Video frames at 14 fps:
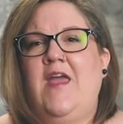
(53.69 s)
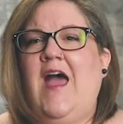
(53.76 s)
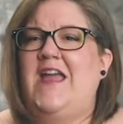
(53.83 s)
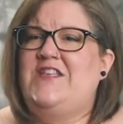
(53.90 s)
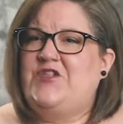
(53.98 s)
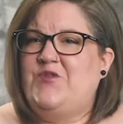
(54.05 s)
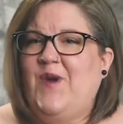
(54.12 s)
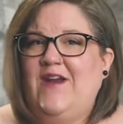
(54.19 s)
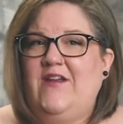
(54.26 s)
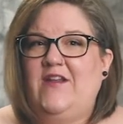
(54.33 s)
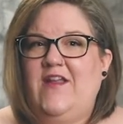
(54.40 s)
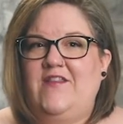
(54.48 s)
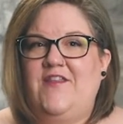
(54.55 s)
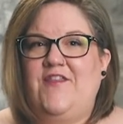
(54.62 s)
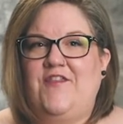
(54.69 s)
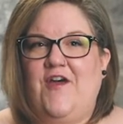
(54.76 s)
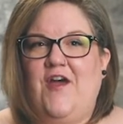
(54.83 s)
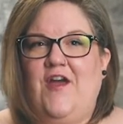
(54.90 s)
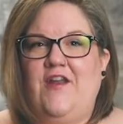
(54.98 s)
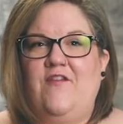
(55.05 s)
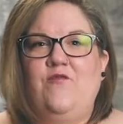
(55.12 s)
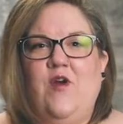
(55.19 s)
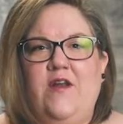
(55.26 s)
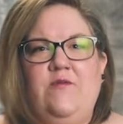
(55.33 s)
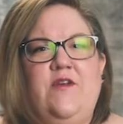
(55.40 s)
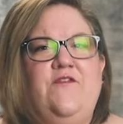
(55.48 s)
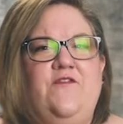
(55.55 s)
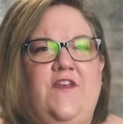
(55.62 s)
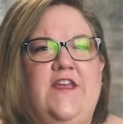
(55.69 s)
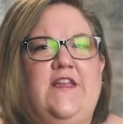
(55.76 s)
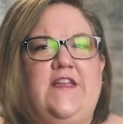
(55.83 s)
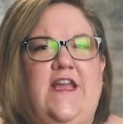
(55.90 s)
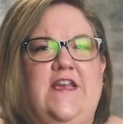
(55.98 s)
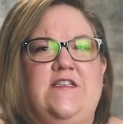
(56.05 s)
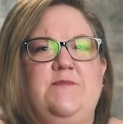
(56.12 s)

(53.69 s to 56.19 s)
I struggle at the thought of what it would feel like